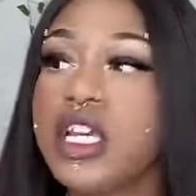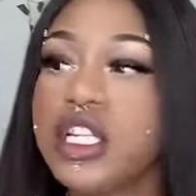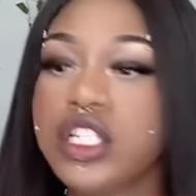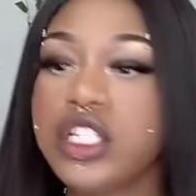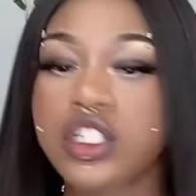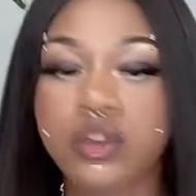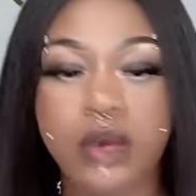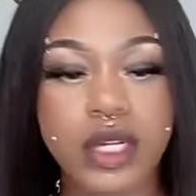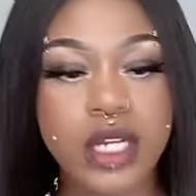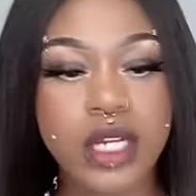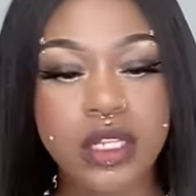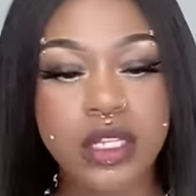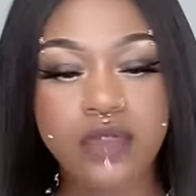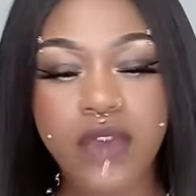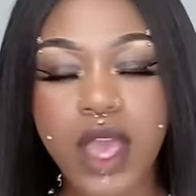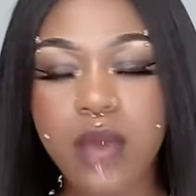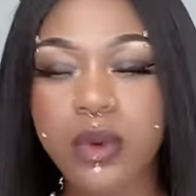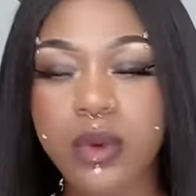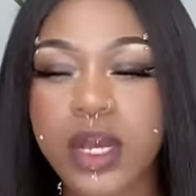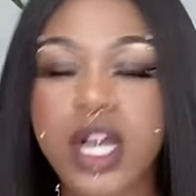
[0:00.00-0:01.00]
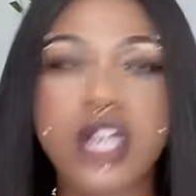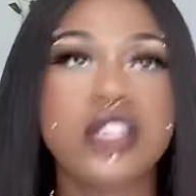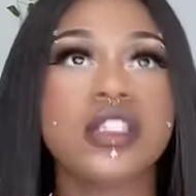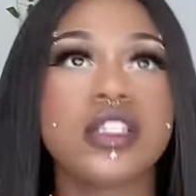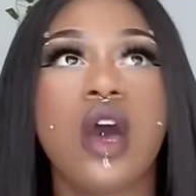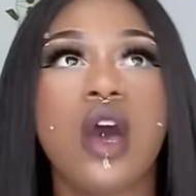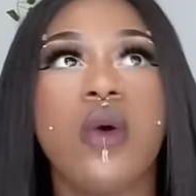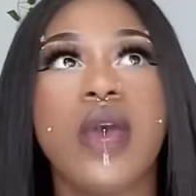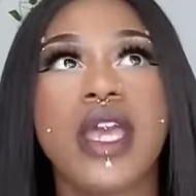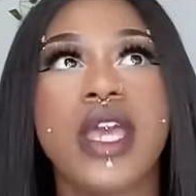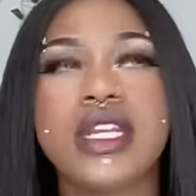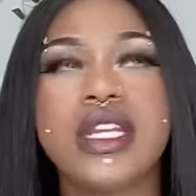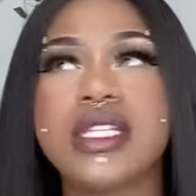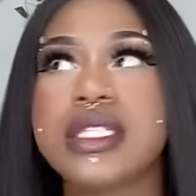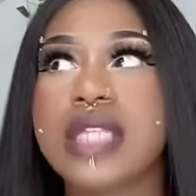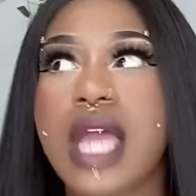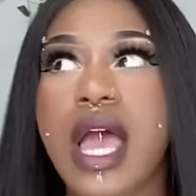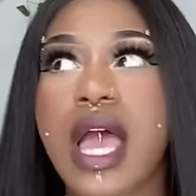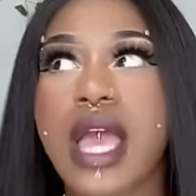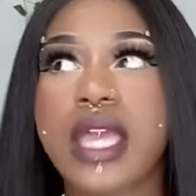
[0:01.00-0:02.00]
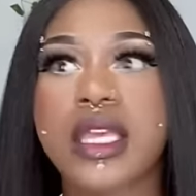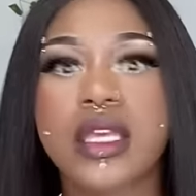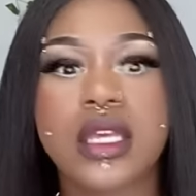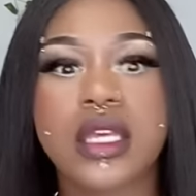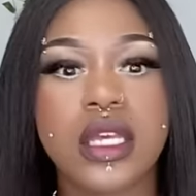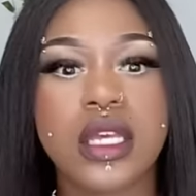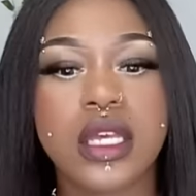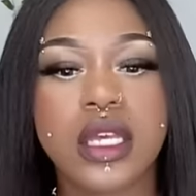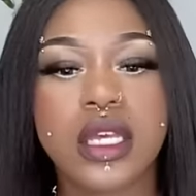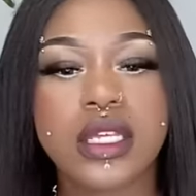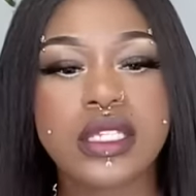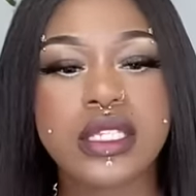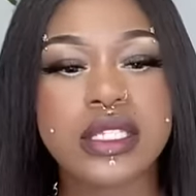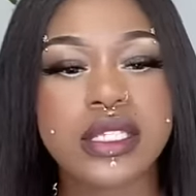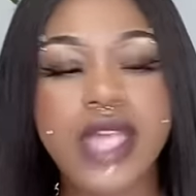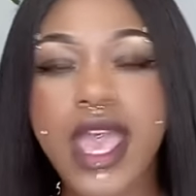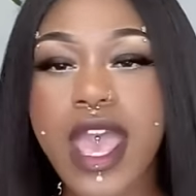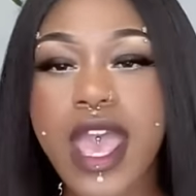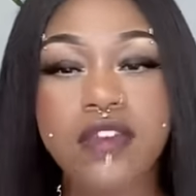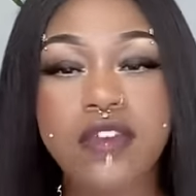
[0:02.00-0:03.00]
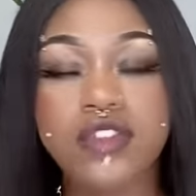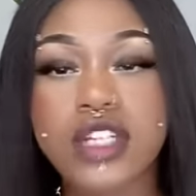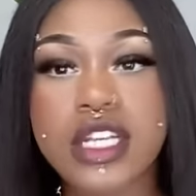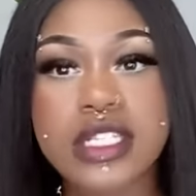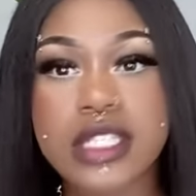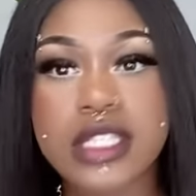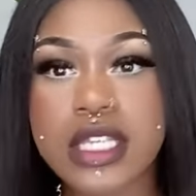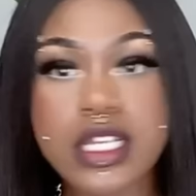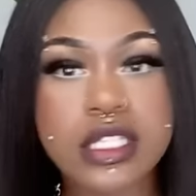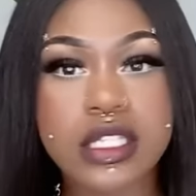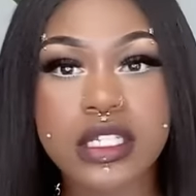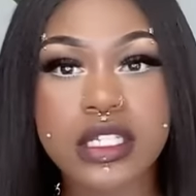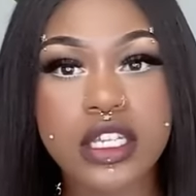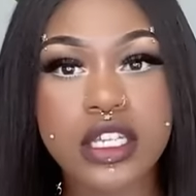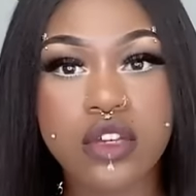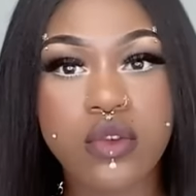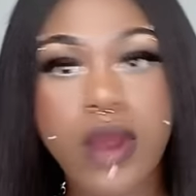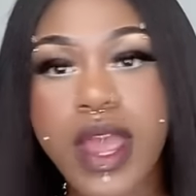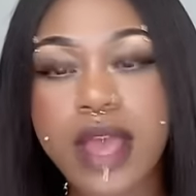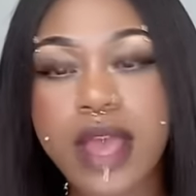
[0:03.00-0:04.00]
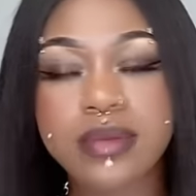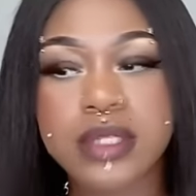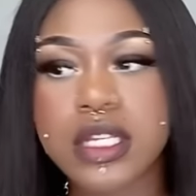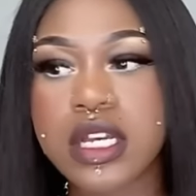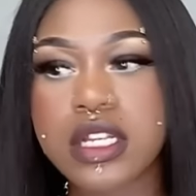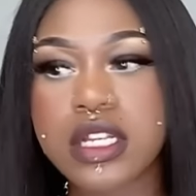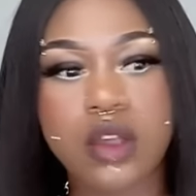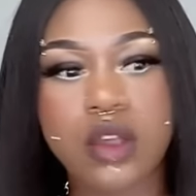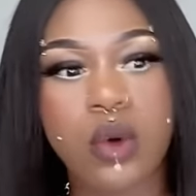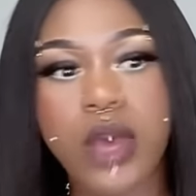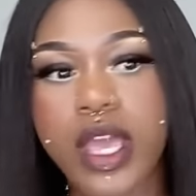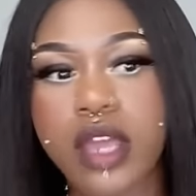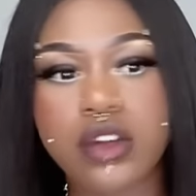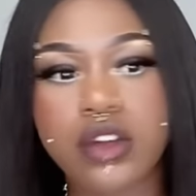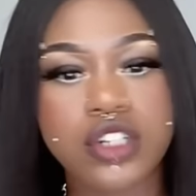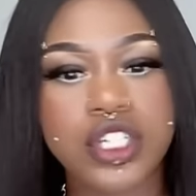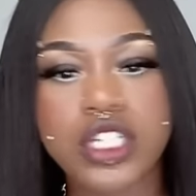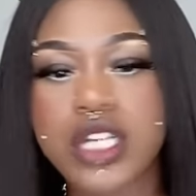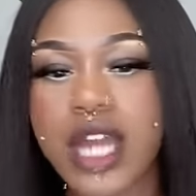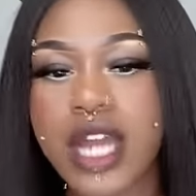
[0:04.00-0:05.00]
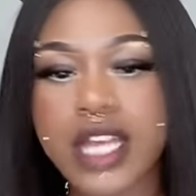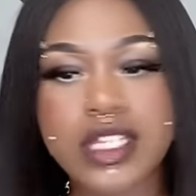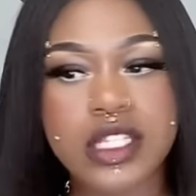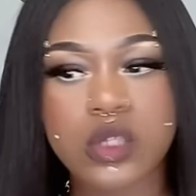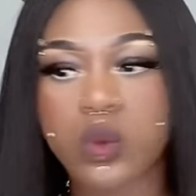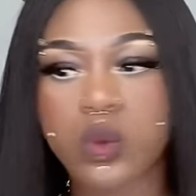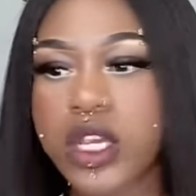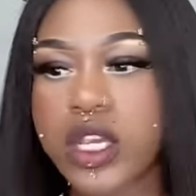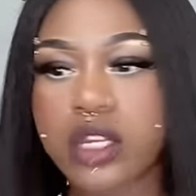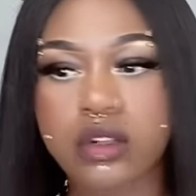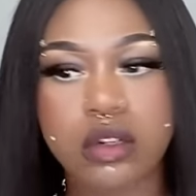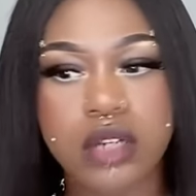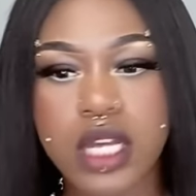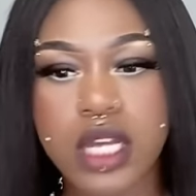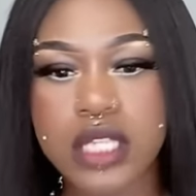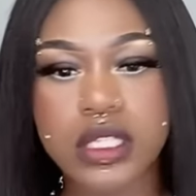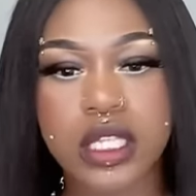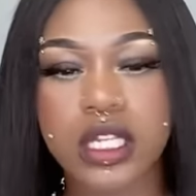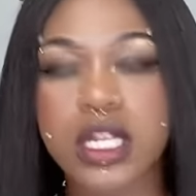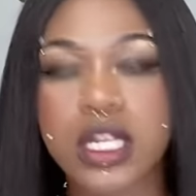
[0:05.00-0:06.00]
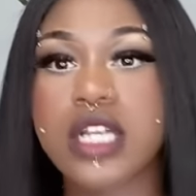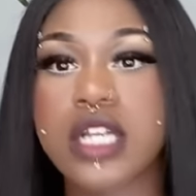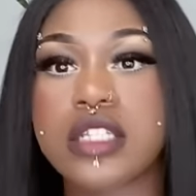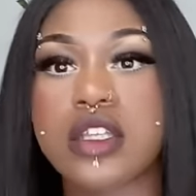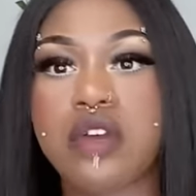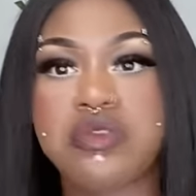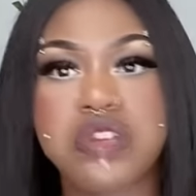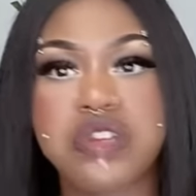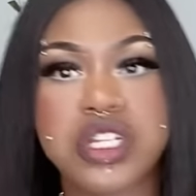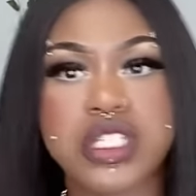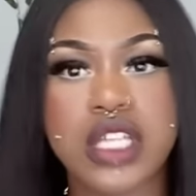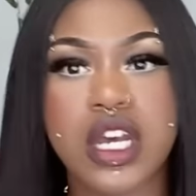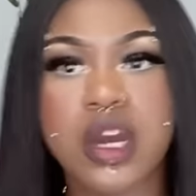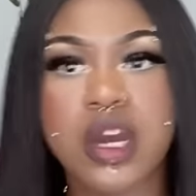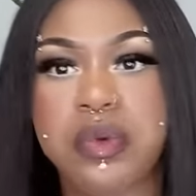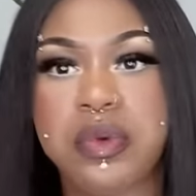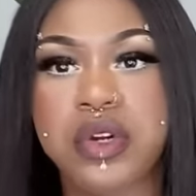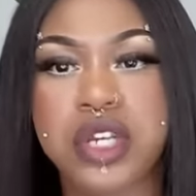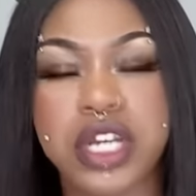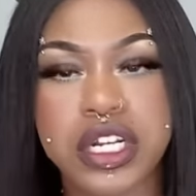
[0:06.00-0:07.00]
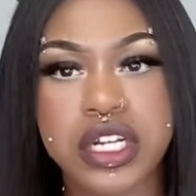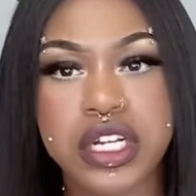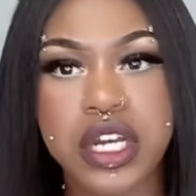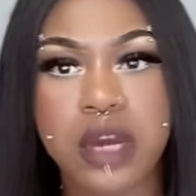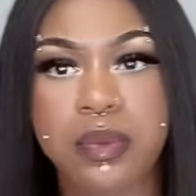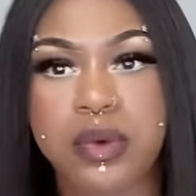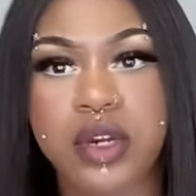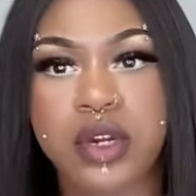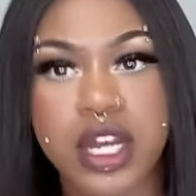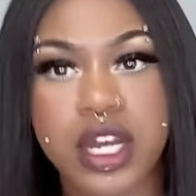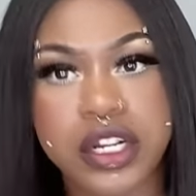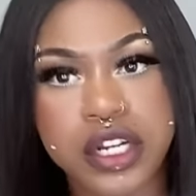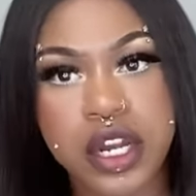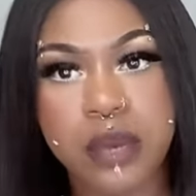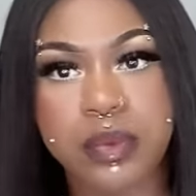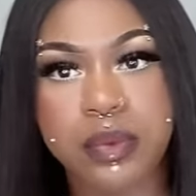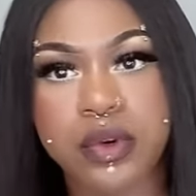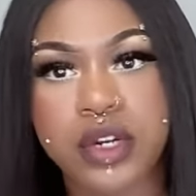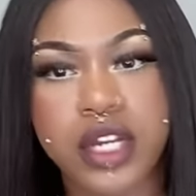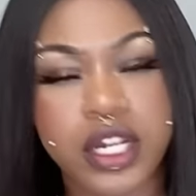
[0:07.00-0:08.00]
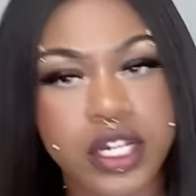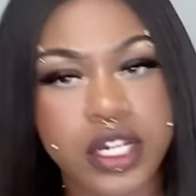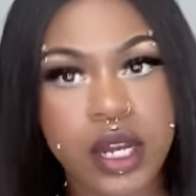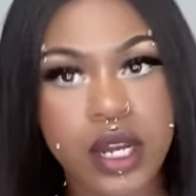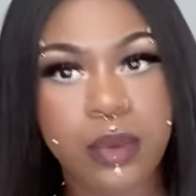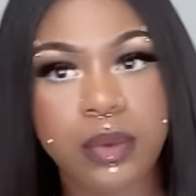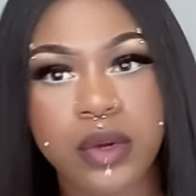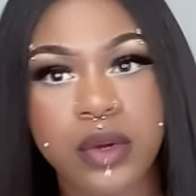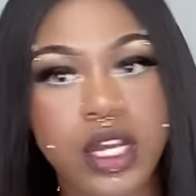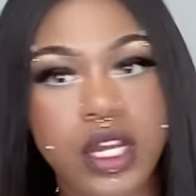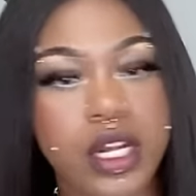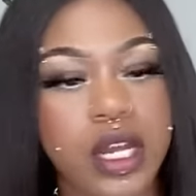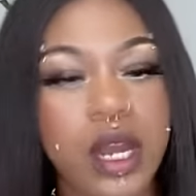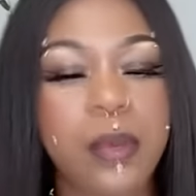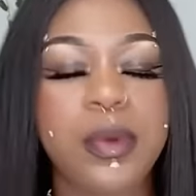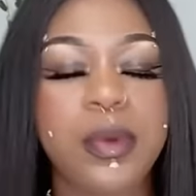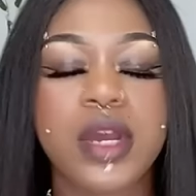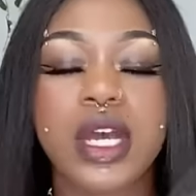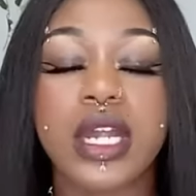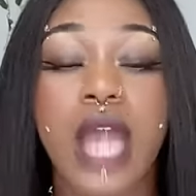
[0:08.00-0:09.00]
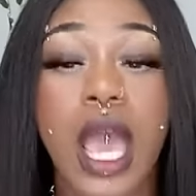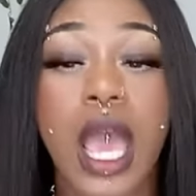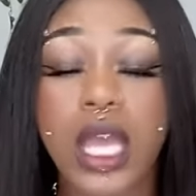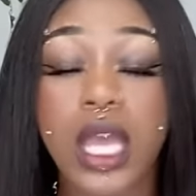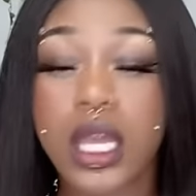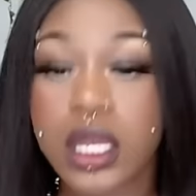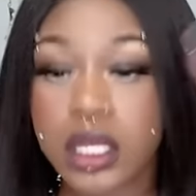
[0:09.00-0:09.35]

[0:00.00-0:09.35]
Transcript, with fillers: she run another fade with Cuzzo, and it's like Sav just instantly grabs Cuzzo hair. She not swinging or nothing. Cuzzo just uppercut, uppercut, uppercut, uppercut, uppercut. Like